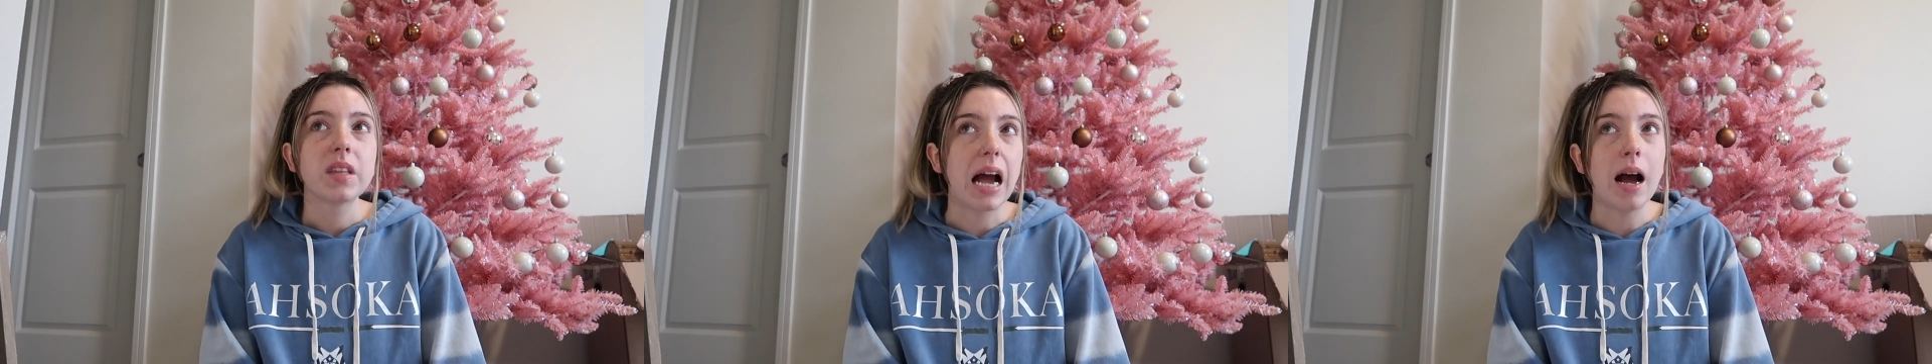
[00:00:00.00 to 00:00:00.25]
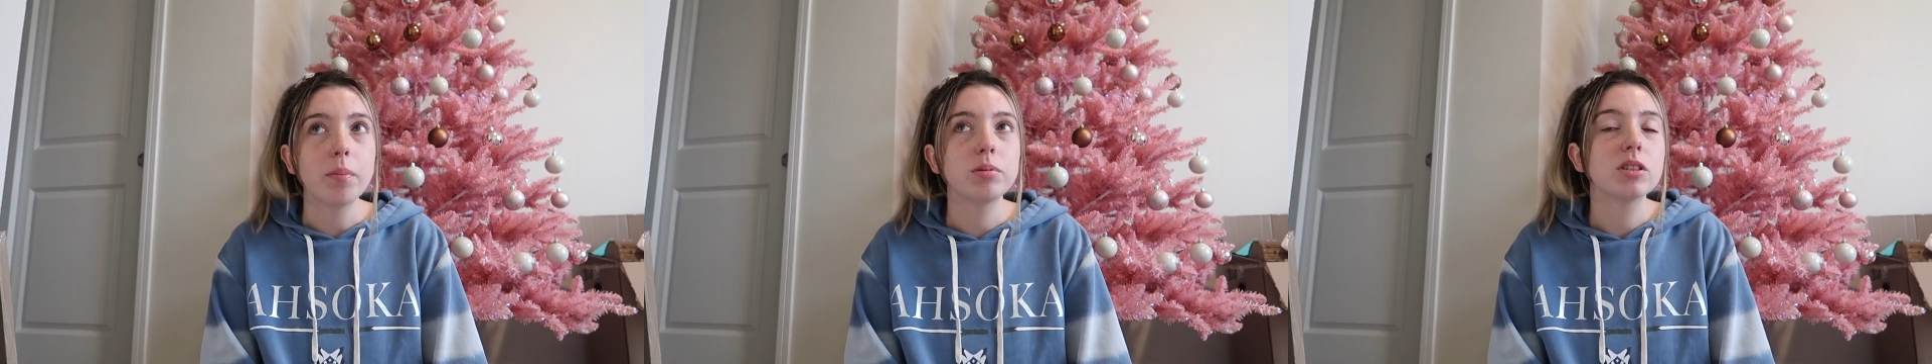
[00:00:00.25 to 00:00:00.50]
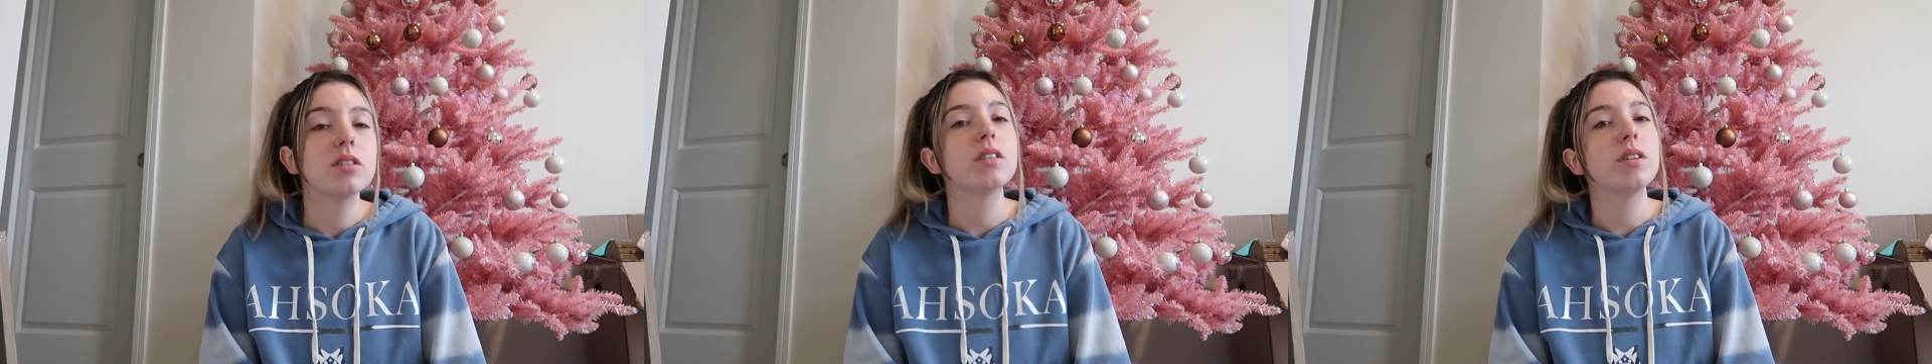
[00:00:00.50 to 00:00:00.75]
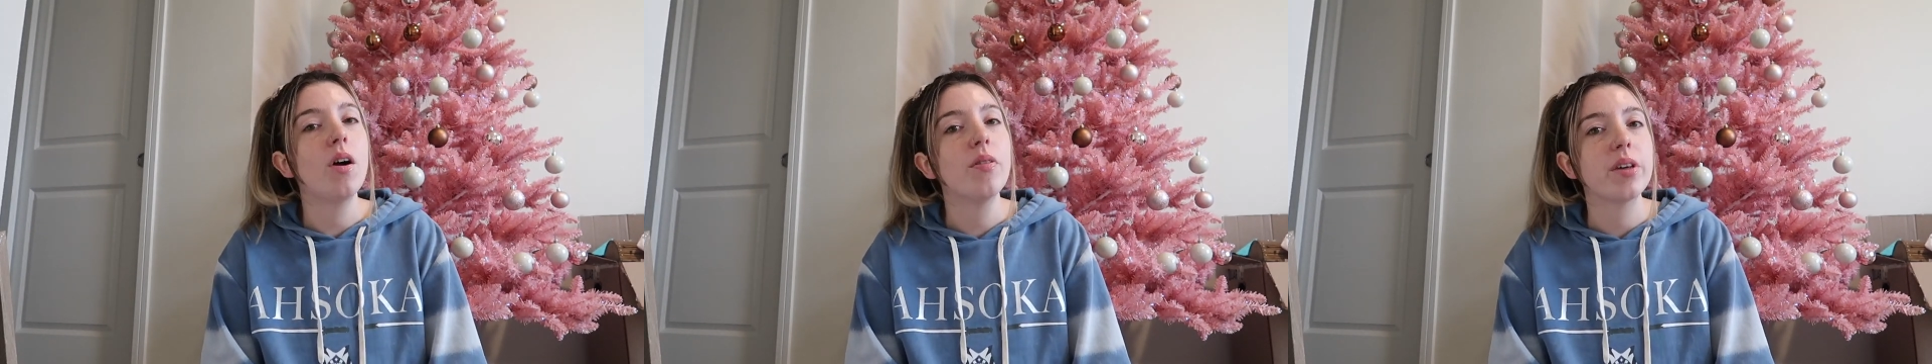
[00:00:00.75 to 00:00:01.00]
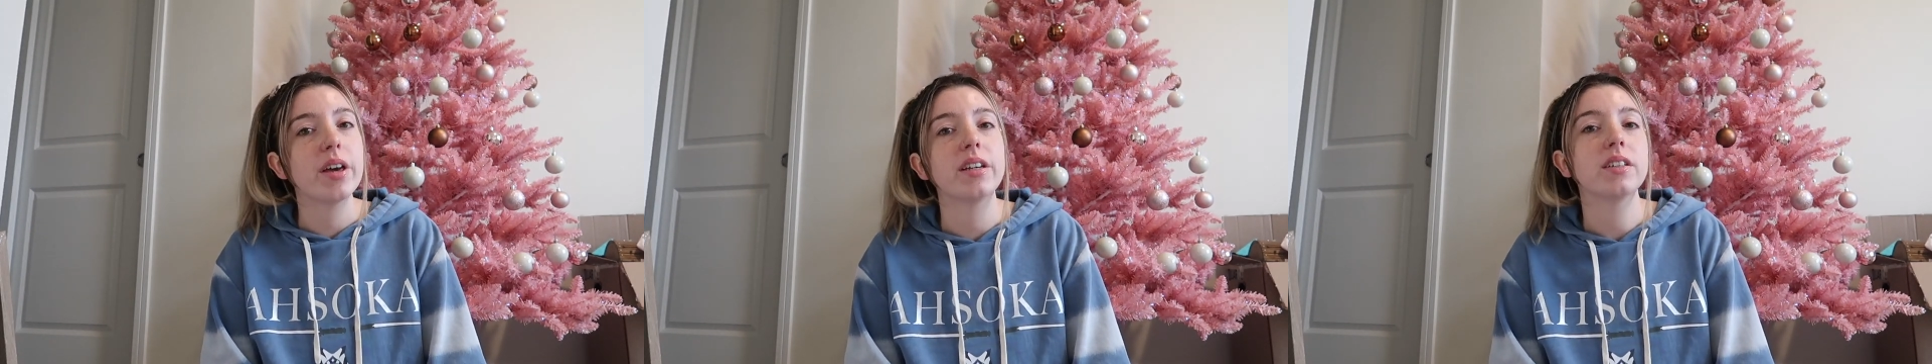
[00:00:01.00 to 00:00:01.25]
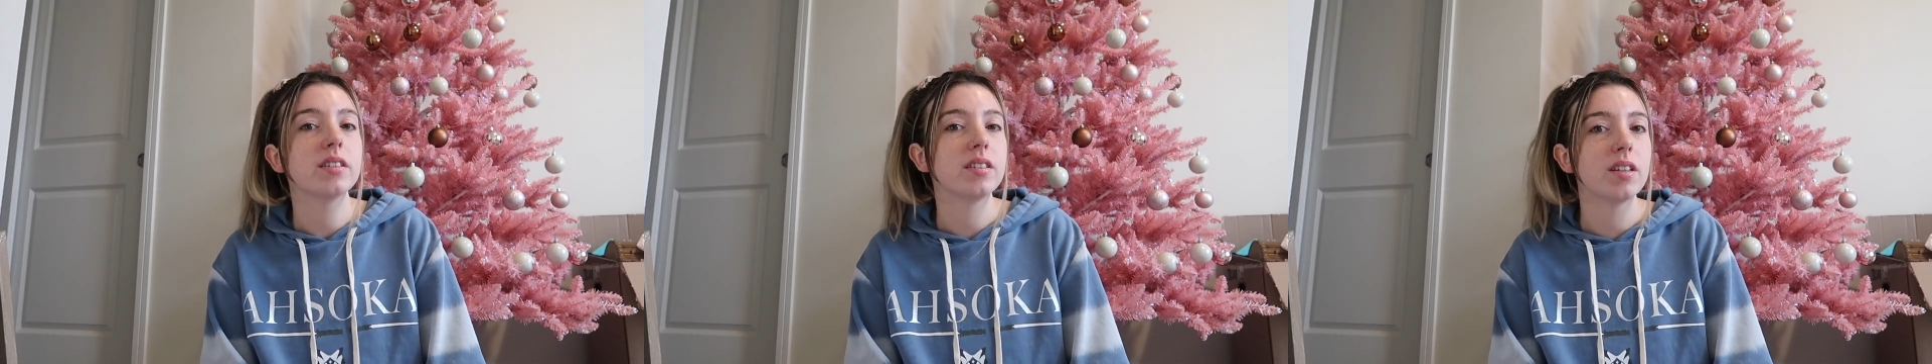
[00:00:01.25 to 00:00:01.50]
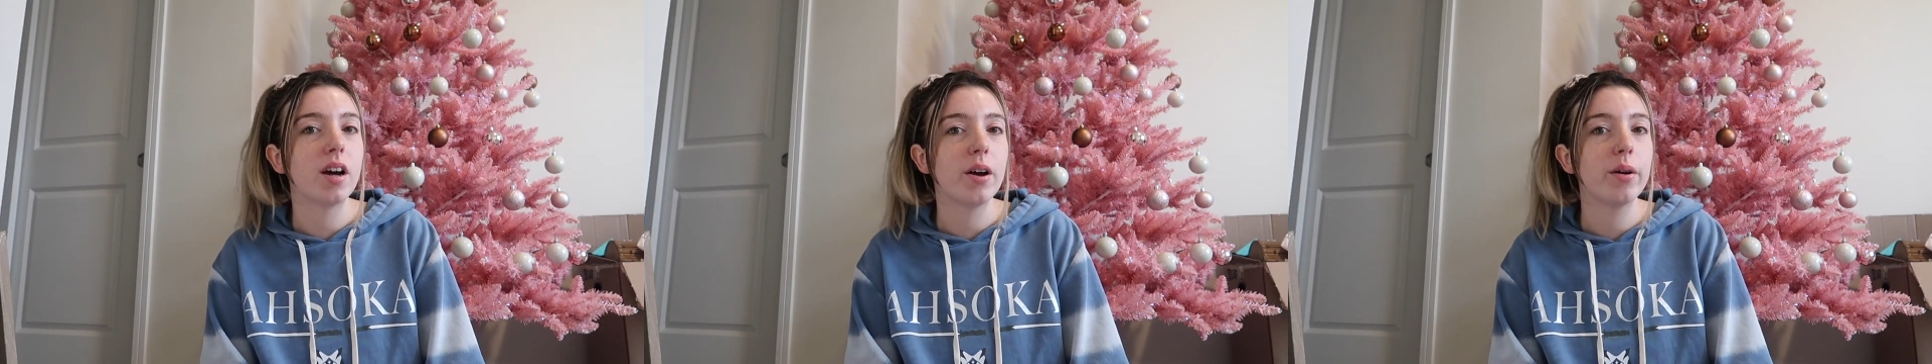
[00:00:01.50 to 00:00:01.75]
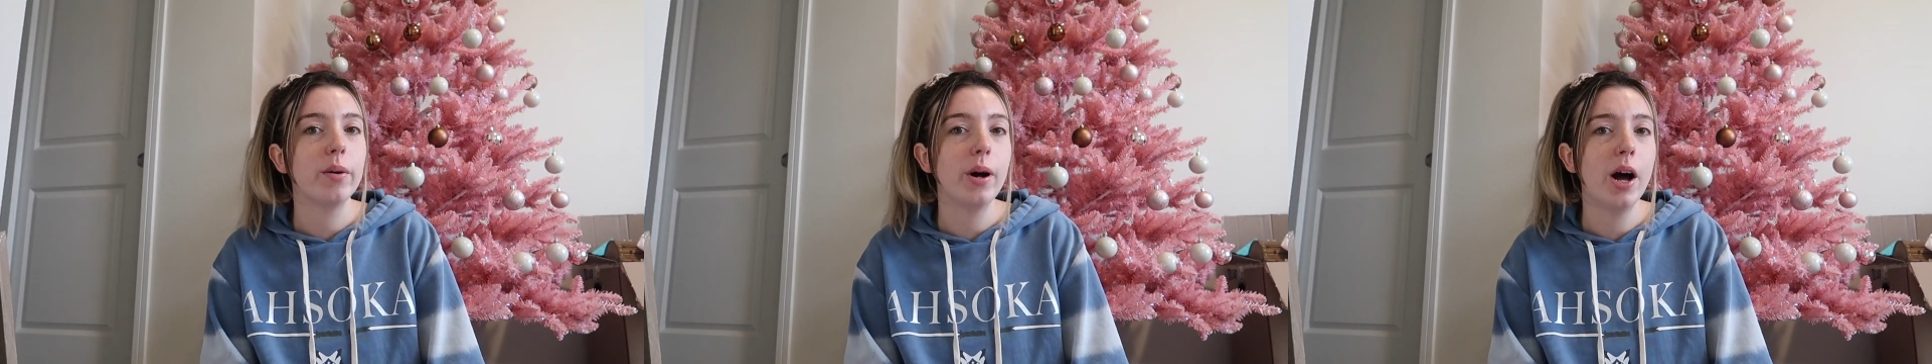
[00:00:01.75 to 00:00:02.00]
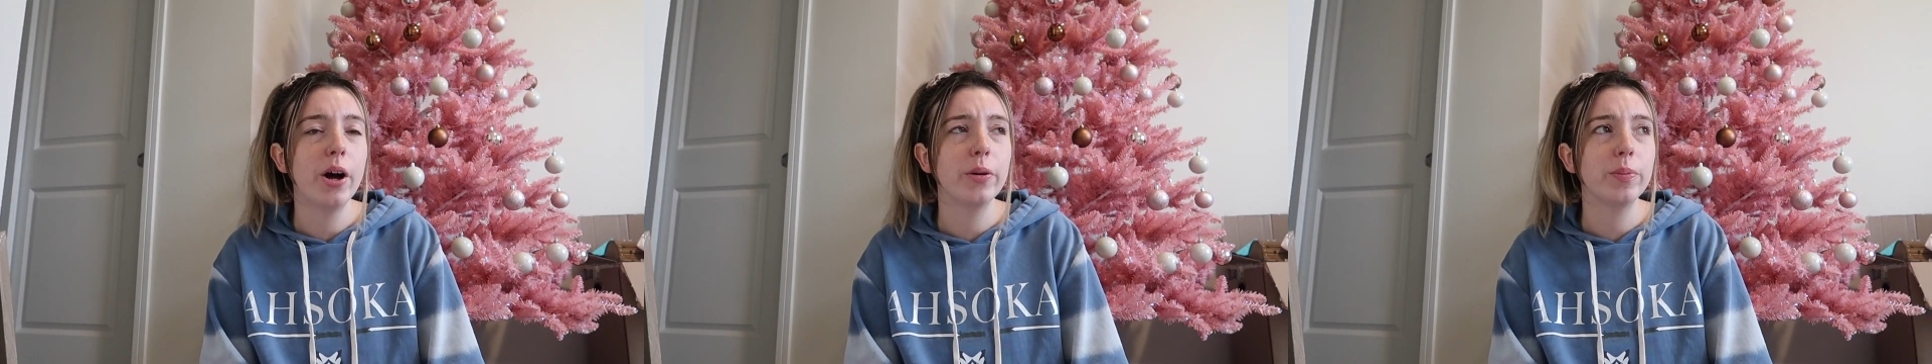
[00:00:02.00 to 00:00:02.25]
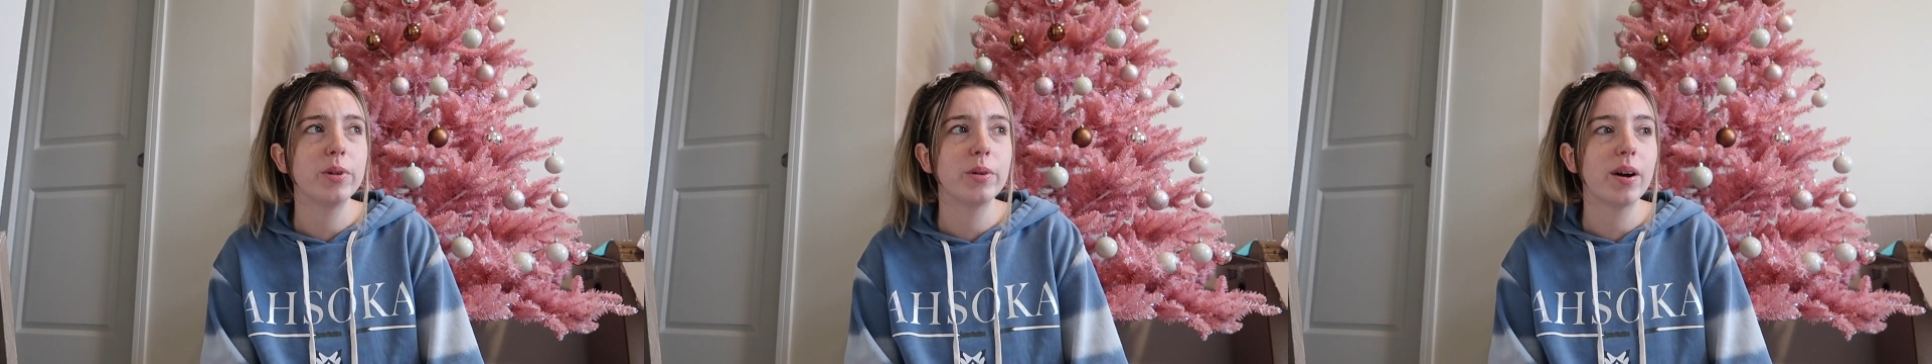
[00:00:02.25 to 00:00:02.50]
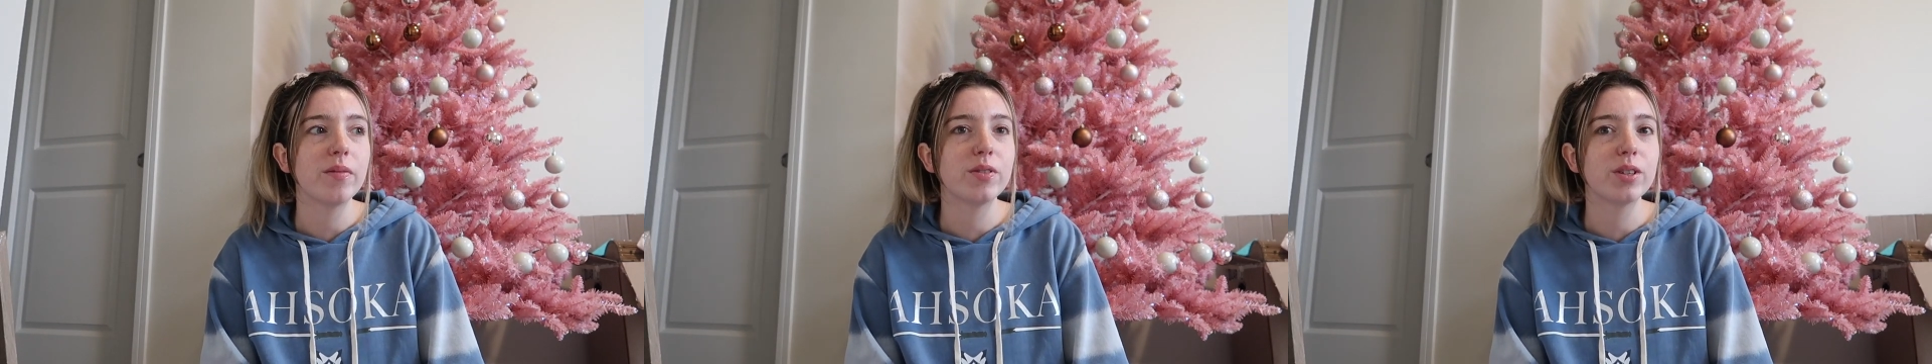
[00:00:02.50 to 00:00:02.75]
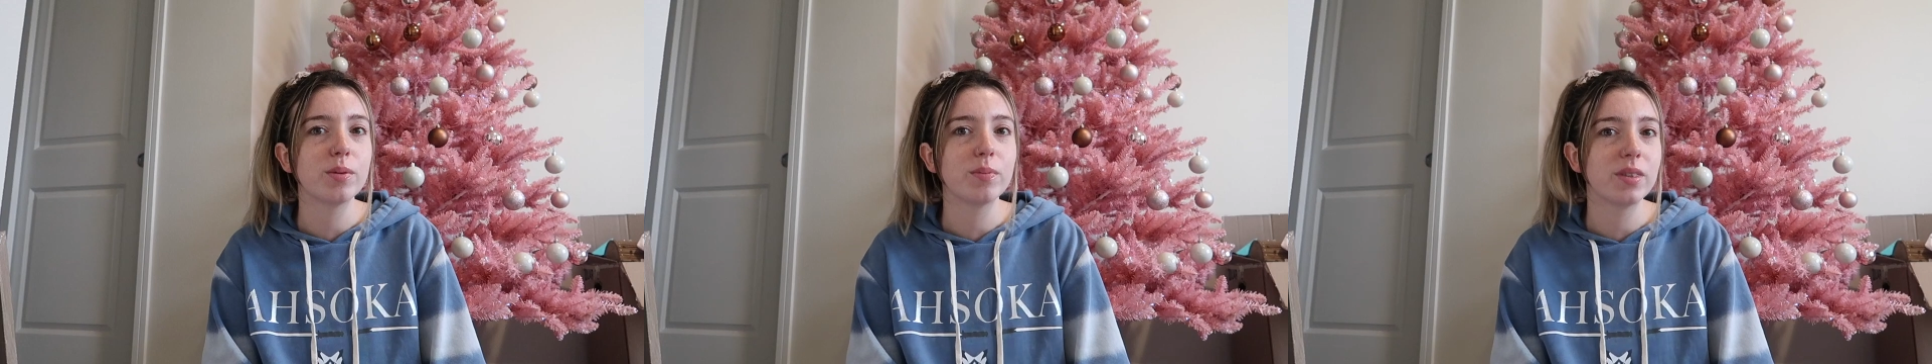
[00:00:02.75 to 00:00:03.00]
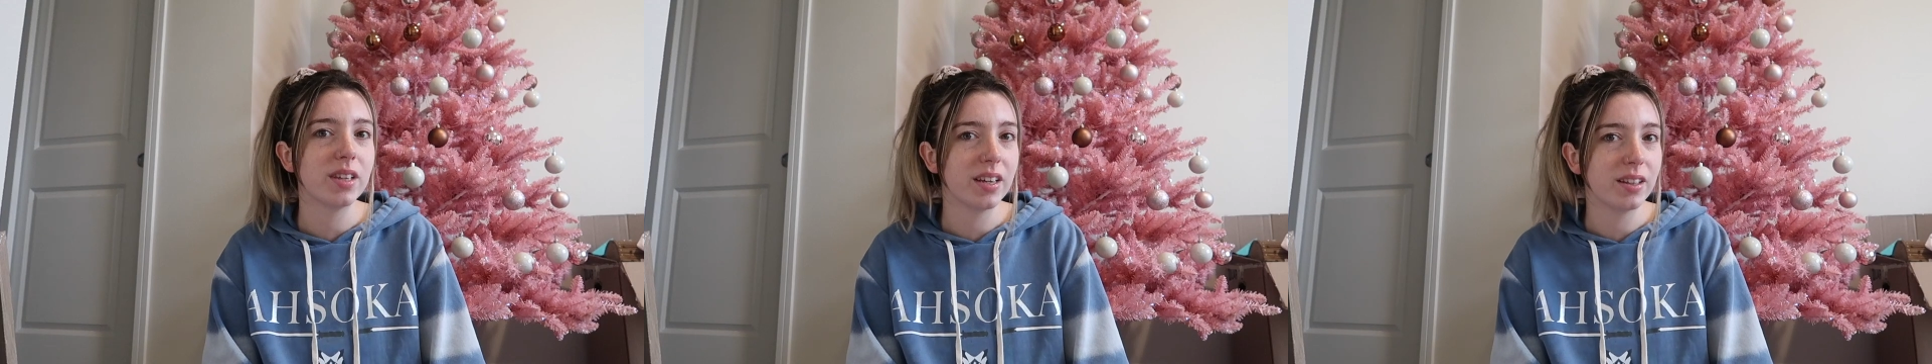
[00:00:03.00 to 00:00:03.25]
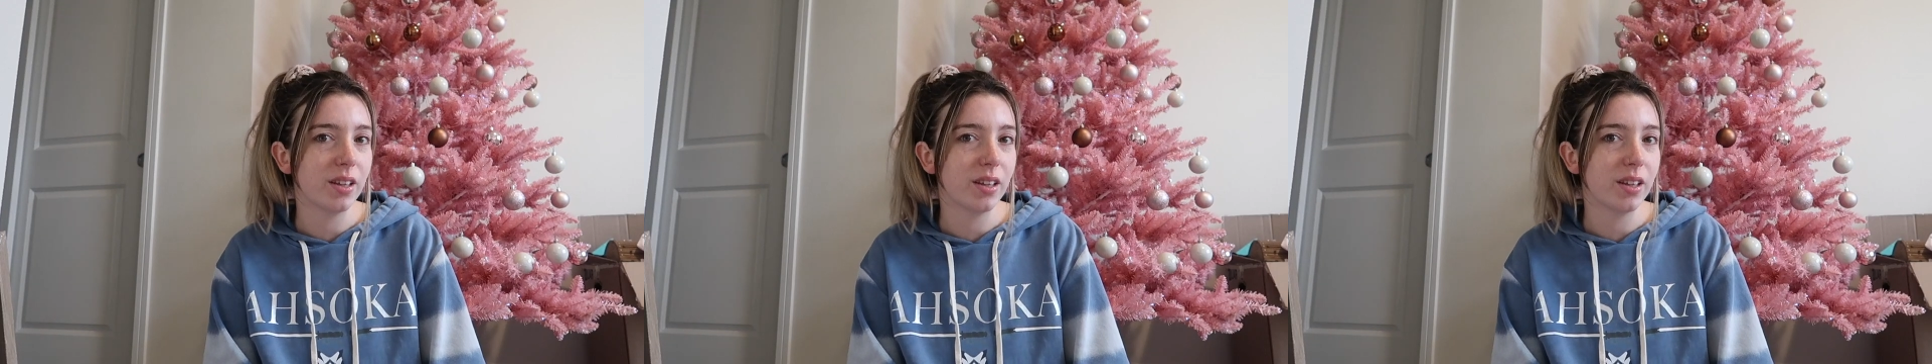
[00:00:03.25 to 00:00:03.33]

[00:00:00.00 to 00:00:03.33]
absolutely nothing. So I hope you have something